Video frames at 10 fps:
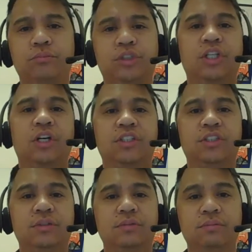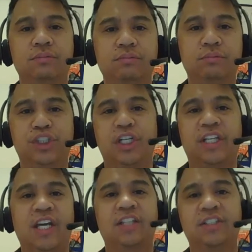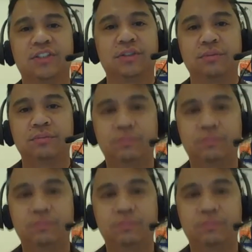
Sucks. She had cancer.